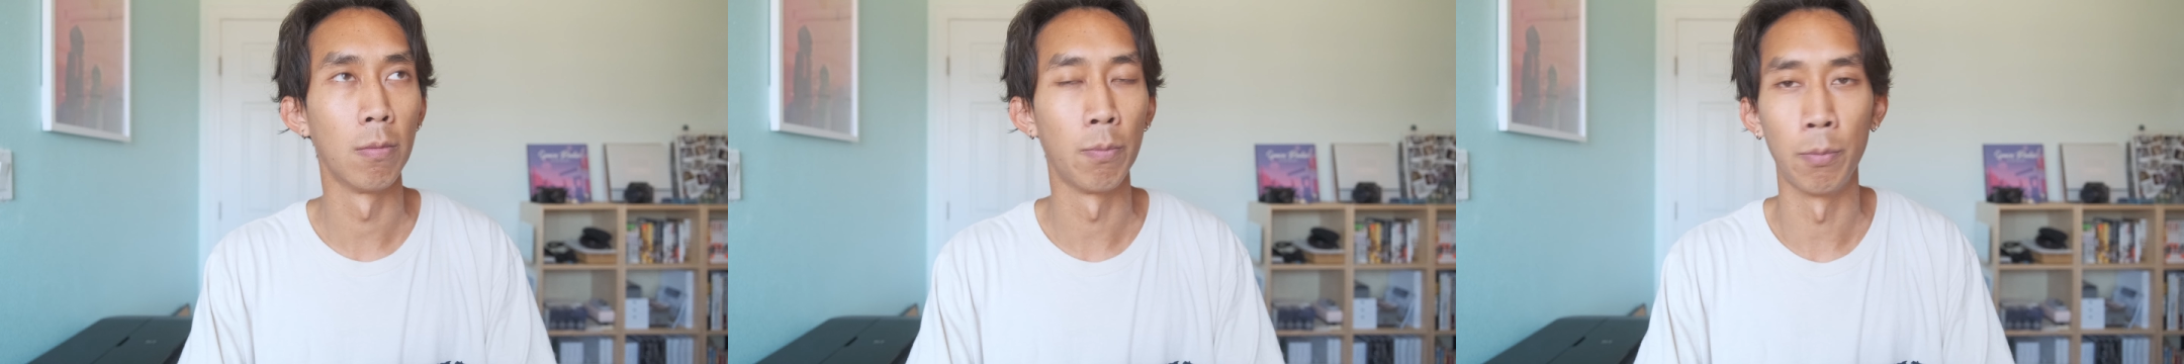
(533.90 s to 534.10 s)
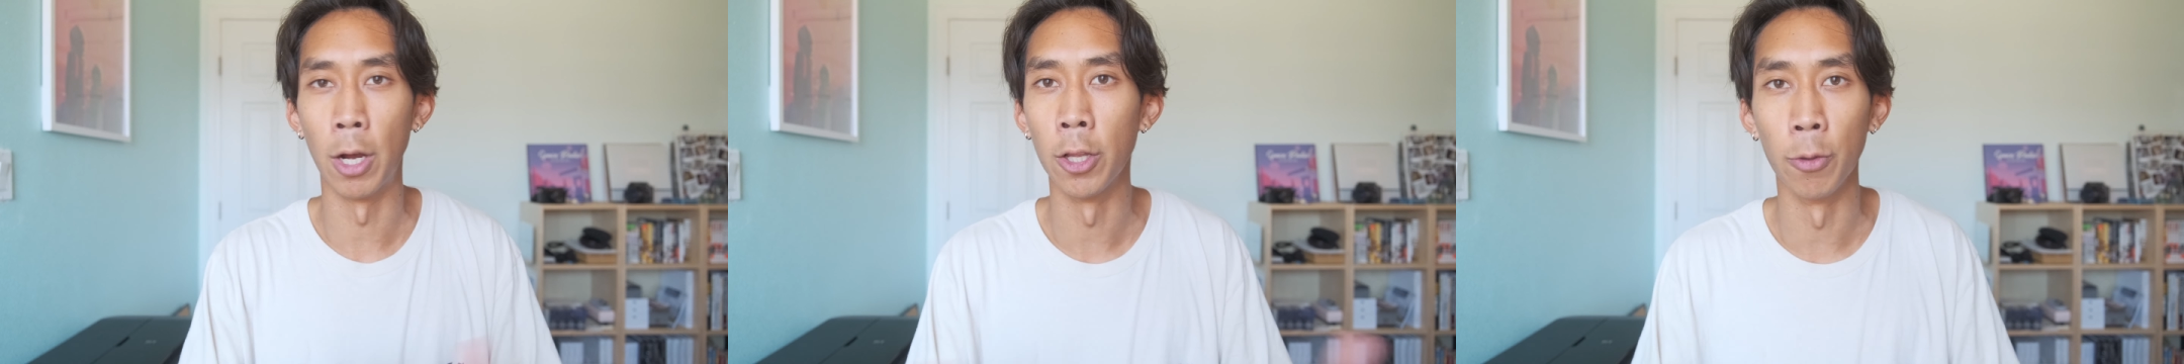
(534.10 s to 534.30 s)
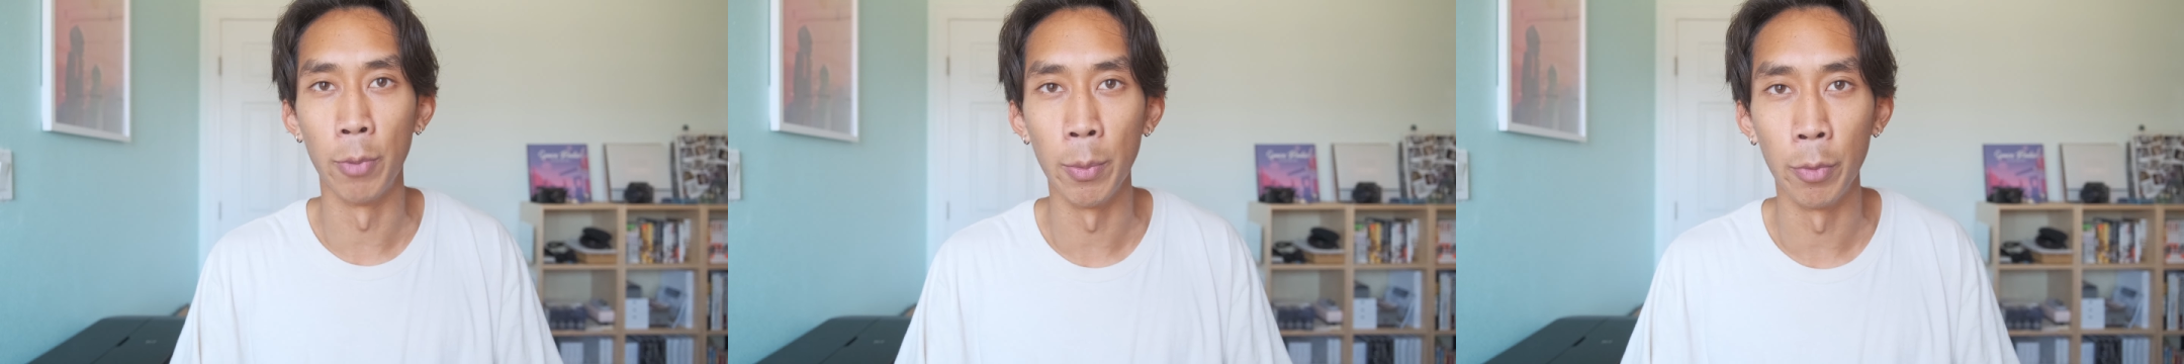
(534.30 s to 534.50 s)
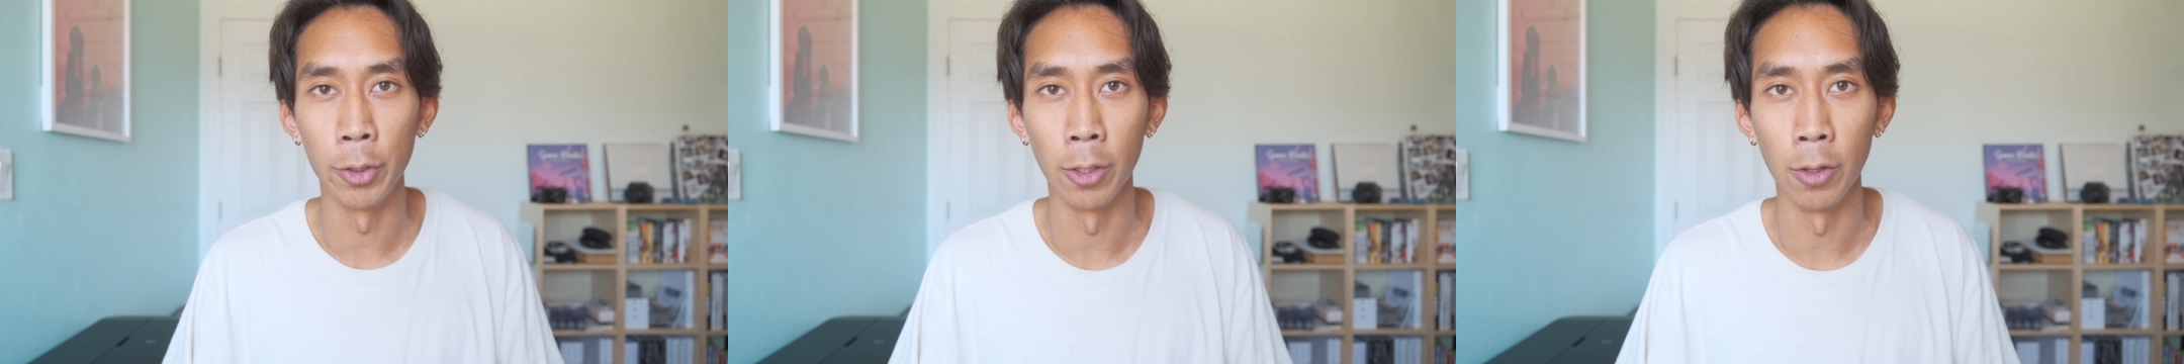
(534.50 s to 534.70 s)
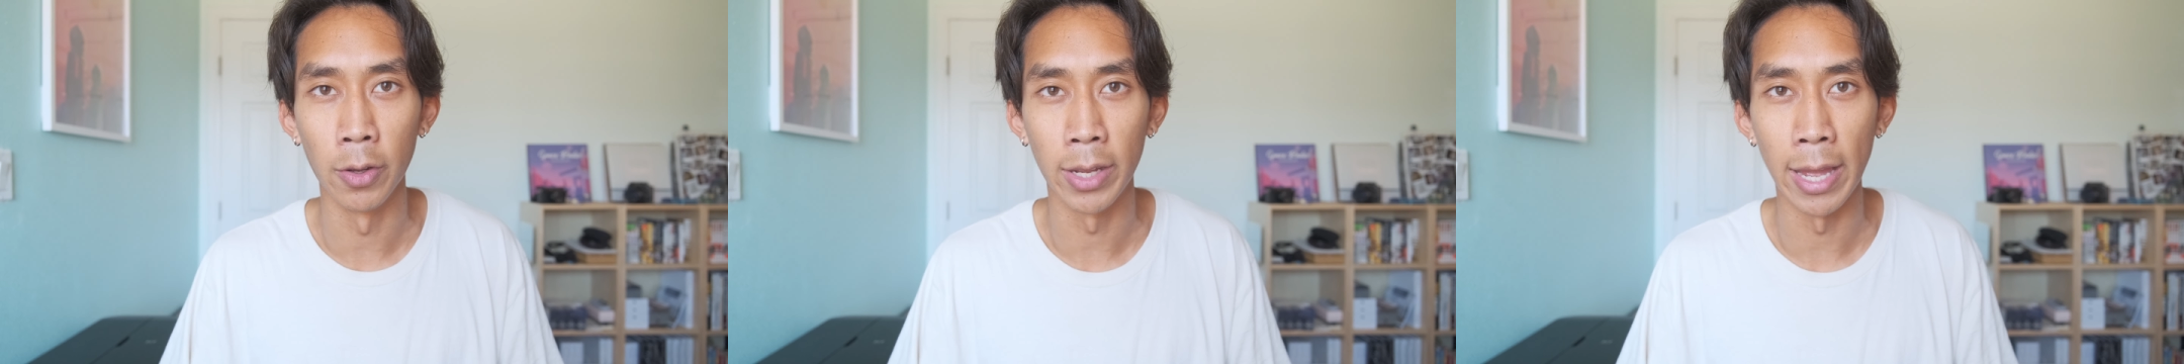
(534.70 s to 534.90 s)
other people to
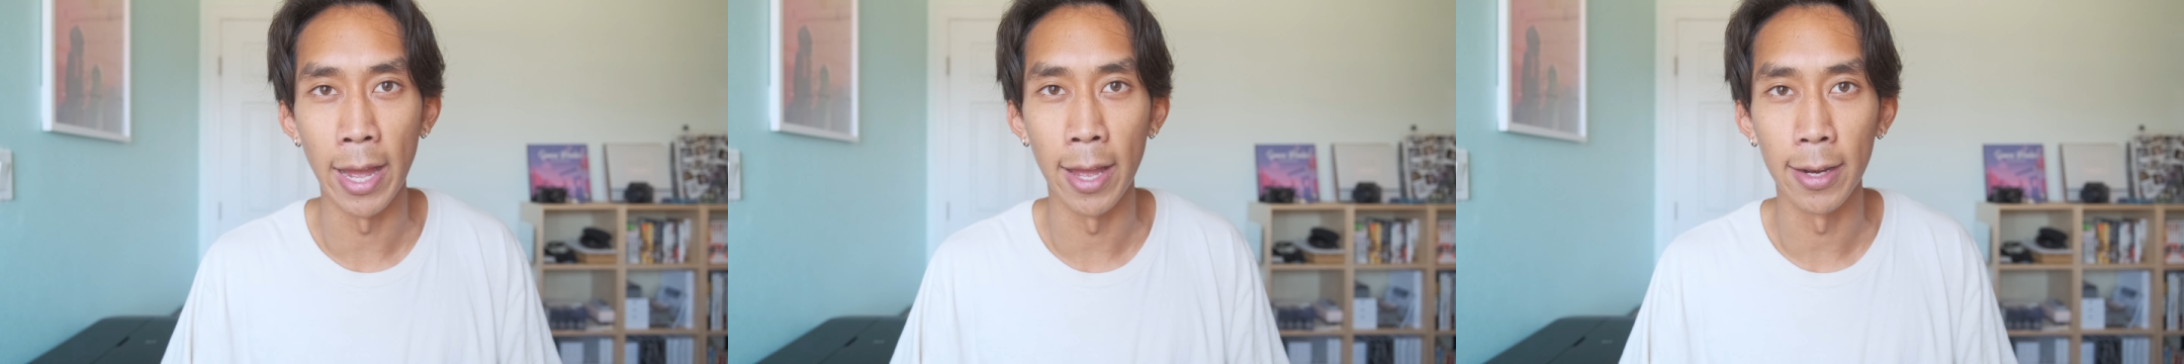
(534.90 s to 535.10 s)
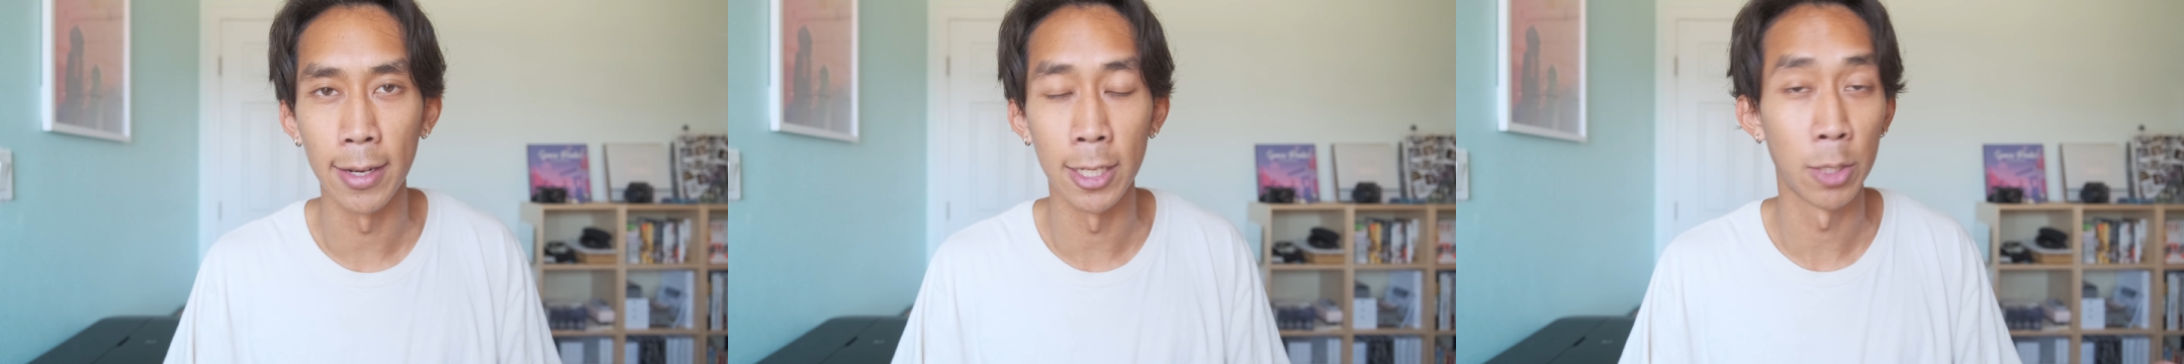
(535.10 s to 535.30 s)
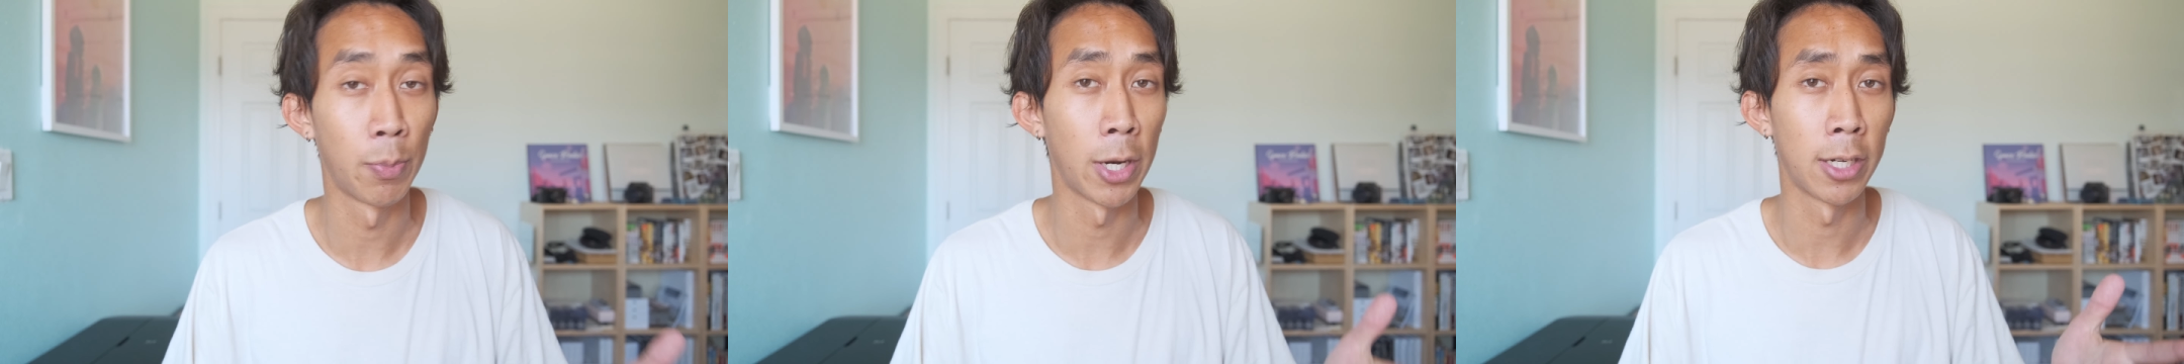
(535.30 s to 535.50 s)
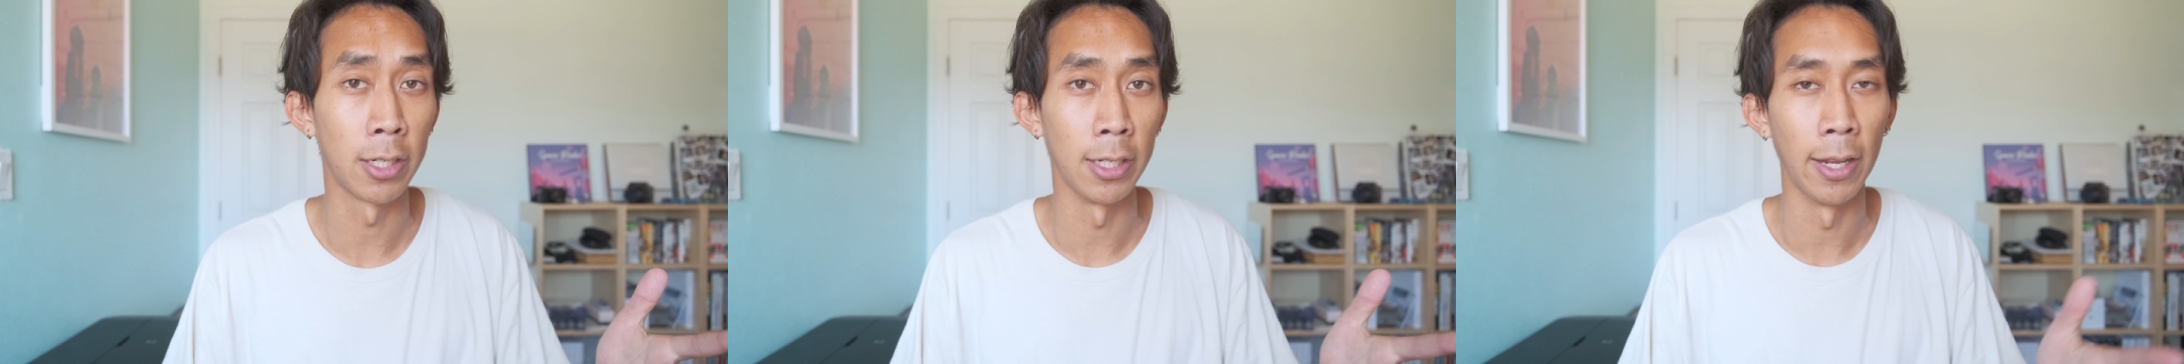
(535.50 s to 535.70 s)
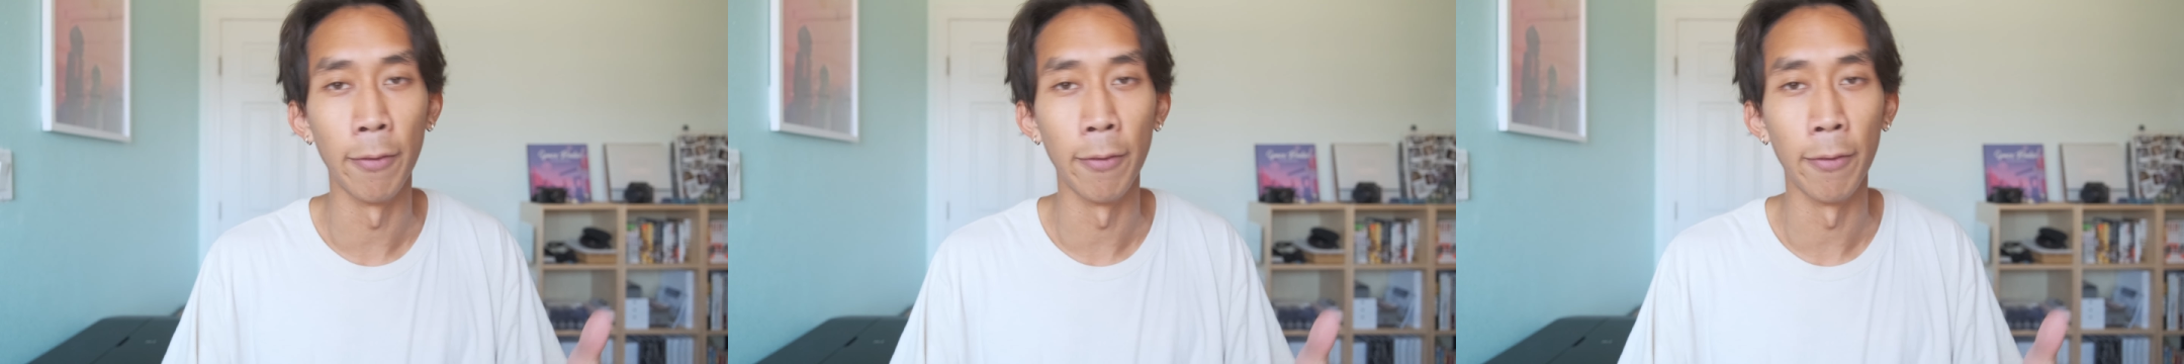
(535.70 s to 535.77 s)
look at, especially